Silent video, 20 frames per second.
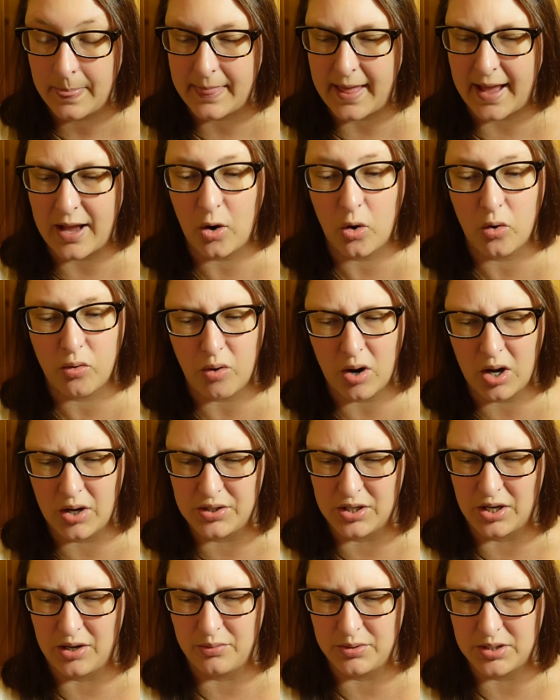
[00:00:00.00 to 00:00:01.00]
and
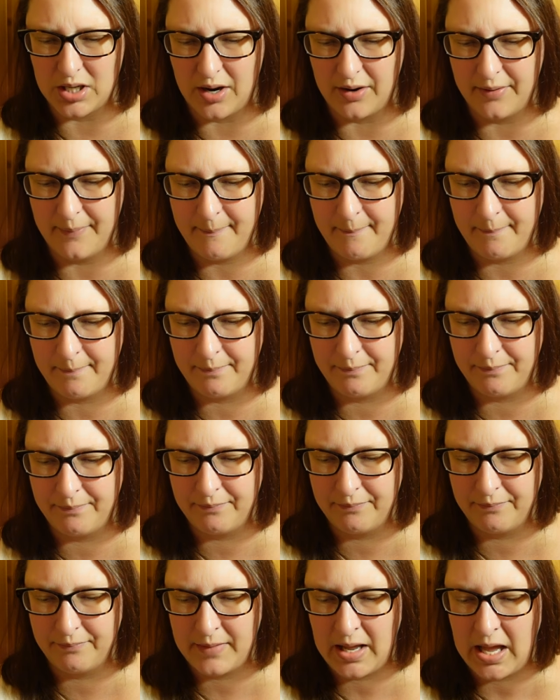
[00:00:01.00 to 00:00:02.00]
crocodile dung,
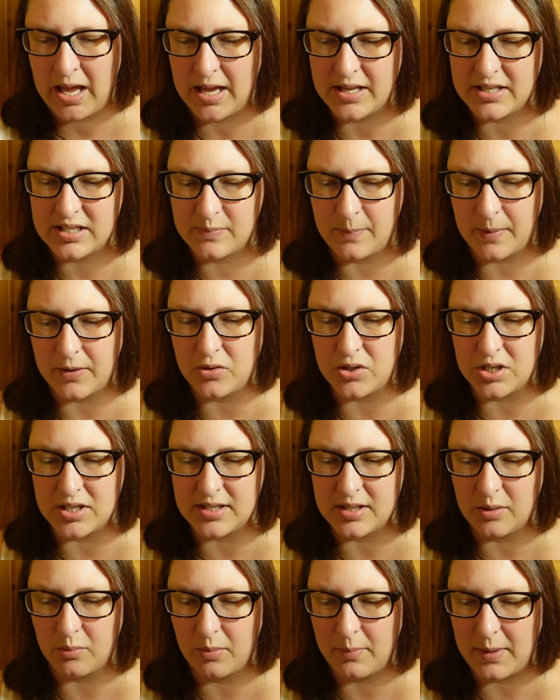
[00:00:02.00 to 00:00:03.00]
sponges
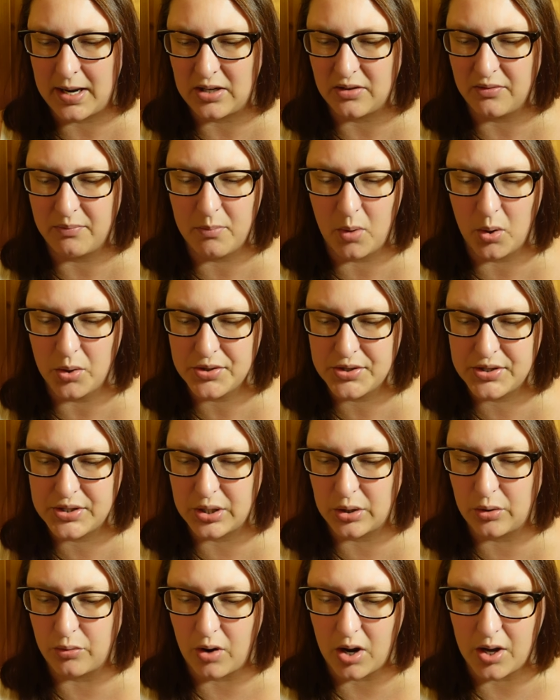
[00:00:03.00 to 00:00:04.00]
that were made of moss,
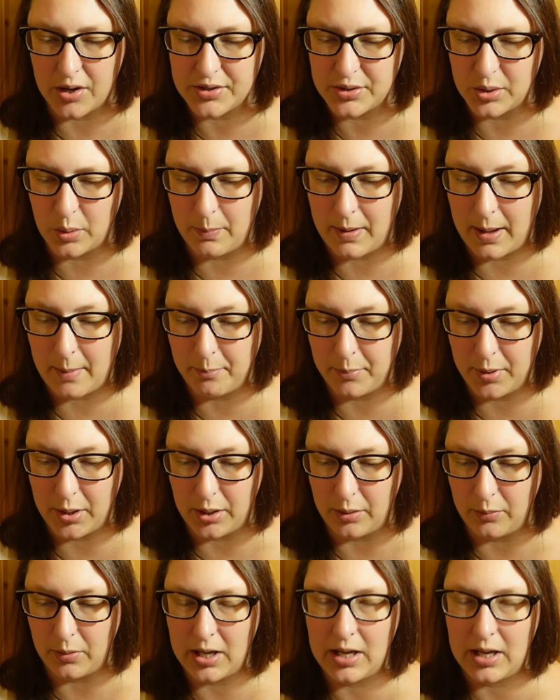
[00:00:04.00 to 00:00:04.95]
grass or bamboo.